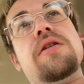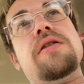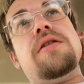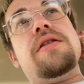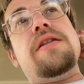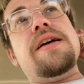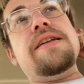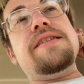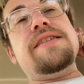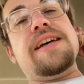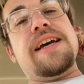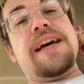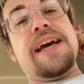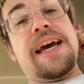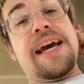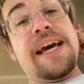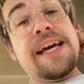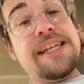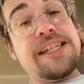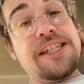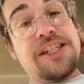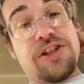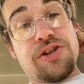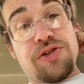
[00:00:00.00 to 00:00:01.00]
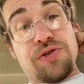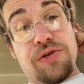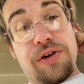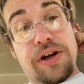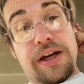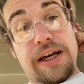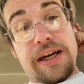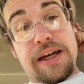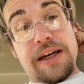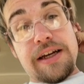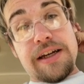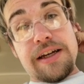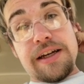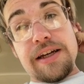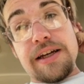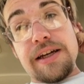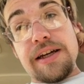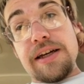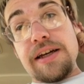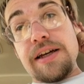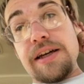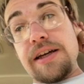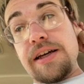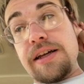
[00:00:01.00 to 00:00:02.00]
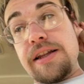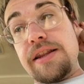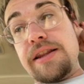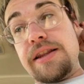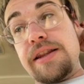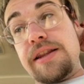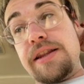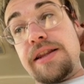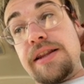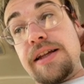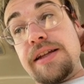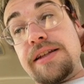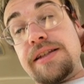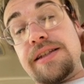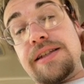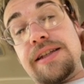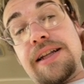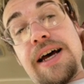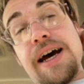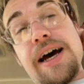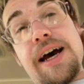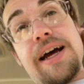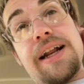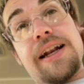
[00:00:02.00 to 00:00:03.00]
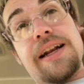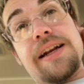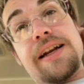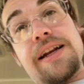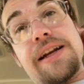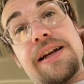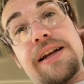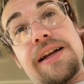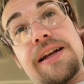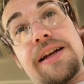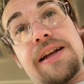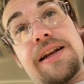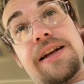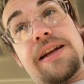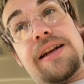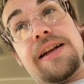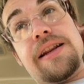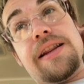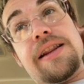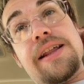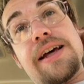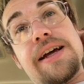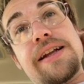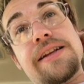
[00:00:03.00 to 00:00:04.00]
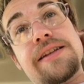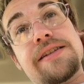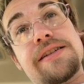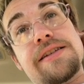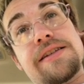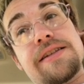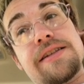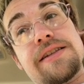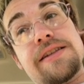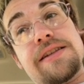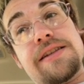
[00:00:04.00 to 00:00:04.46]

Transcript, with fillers: That's history. That's not, that's,